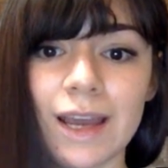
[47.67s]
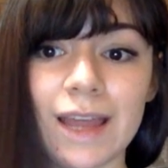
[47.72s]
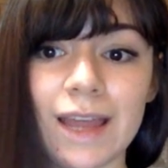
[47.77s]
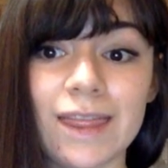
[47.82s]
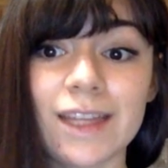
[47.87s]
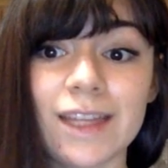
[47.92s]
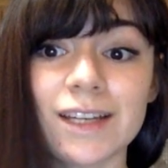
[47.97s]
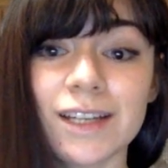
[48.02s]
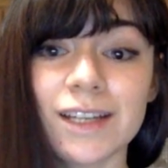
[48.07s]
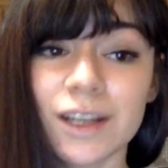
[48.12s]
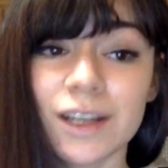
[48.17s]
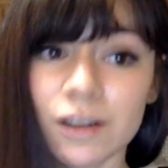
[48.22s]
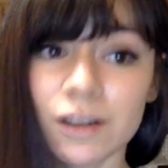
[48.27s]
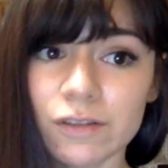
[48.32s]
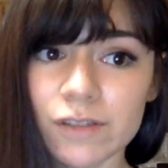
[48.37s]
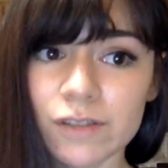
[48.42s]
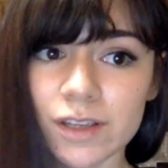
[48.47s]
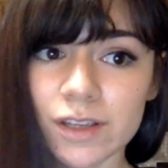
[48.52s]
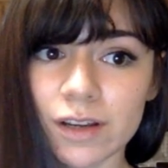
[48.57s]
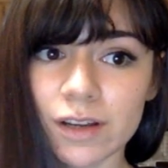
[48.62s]
And the
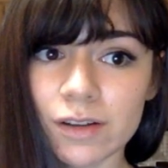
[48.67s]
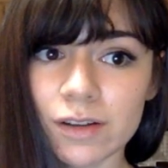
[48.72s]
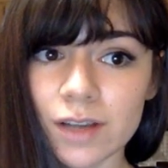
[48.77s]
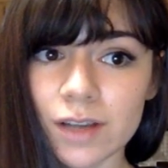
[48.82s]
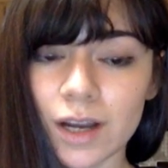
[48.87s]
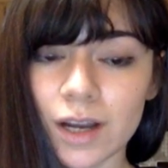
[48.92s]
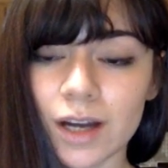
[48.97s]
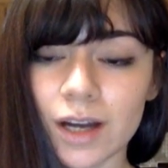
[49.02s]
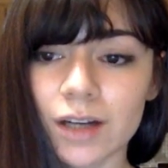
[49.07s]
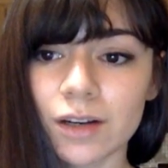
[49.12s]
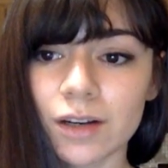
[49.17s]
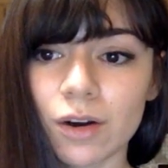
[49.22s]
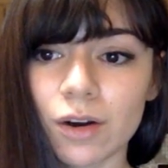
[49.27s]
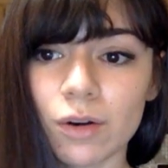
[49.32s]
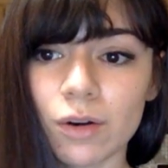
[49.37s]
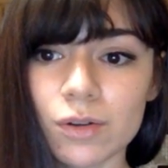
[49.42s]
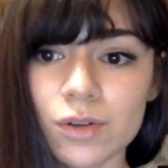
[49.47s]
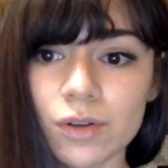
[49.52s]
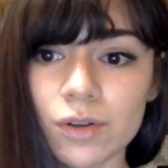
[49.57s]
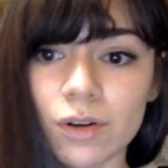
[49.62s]
nerve cells are
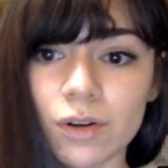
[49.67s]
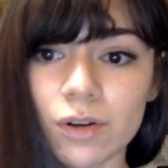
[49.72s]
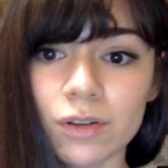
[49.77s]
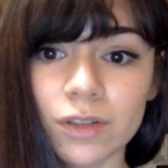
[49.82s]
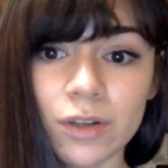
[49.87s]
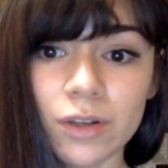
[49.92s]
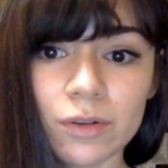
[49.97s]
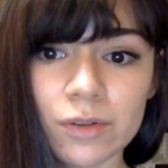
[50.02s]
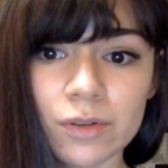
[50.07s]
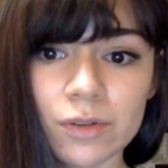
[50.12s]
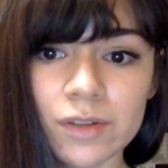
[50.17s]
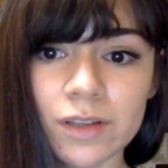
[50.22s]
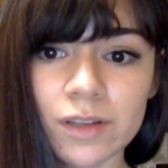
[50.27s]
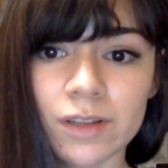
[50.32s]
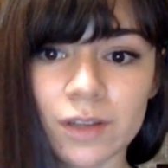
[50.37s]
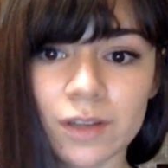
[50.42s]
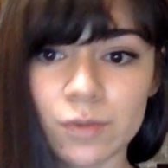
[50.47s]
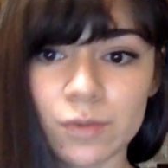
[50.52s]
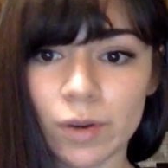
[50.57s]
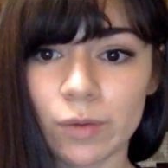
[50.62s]
also called neurons,
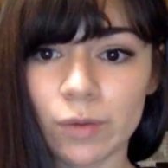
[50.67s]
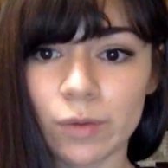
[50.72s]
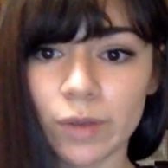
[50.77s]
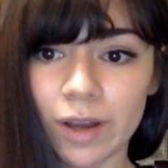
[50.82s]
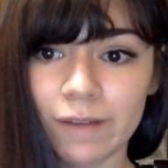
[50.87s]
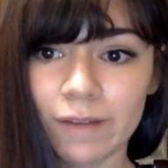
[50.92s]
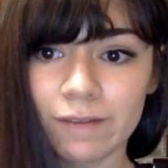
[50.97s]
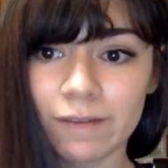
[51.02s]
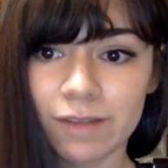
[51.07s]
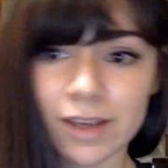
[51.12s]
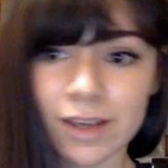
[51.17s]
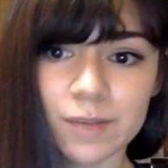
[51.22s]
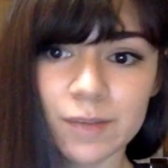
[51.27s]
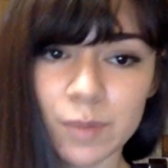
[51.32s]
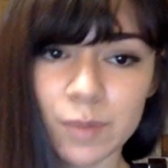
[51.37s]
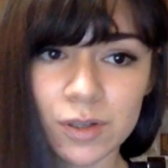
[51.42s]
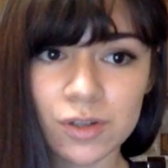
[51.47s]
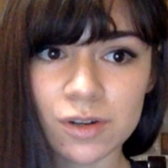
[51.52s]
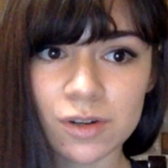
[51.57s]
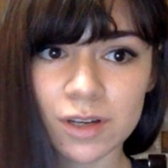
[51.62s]
and that's why we have this
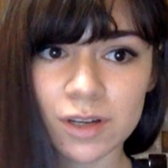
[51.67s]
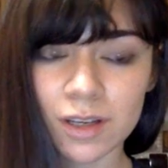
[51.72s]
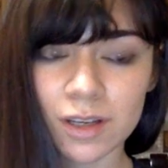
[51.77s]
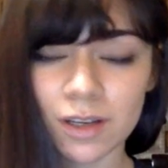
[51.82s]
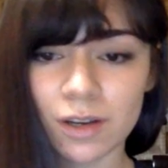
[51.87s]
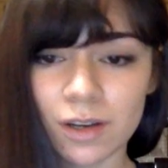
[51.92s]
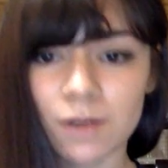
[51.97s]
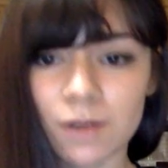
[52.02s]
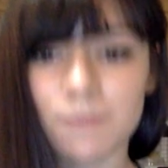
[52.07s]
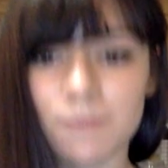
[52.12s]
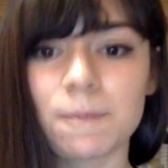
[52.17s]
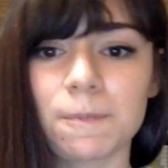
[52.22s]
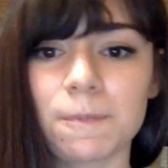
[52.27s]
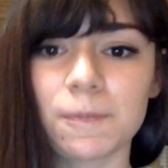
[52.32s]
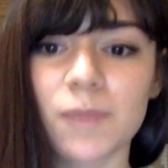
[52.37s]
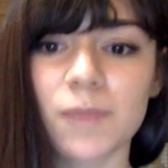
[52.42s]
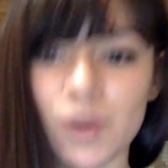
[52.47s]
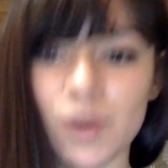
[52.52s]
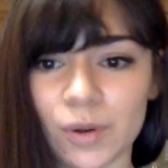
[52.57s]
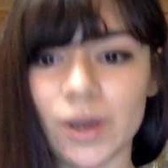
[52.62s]
picture in here.
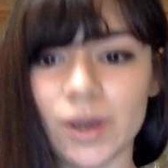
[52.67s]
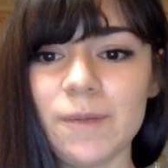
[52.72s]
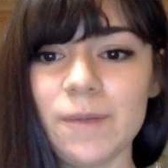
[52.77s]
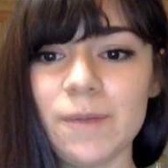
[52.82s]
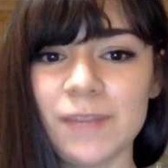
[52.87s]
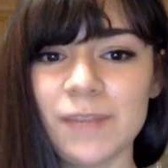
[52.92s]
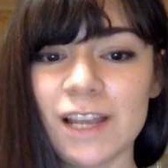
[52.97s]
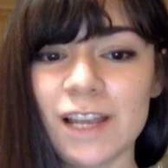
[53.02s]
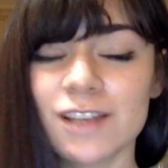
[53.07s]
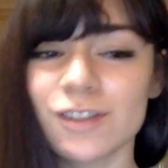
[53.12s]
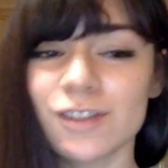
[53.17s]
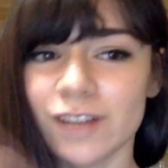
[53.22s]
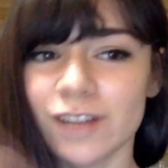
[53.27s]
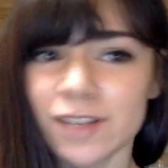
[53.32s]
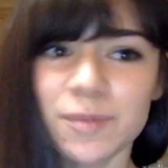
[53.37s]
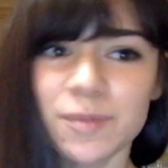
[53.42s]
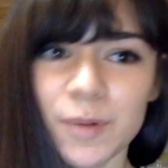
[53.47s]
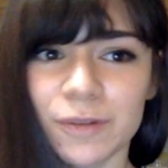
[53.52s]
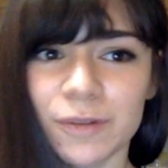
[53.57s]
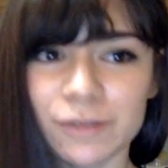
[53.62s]
Okay, so
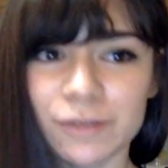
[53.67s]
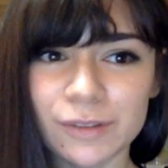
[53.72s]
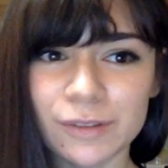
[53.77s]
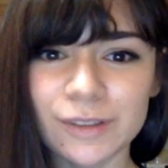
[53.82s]
let's move.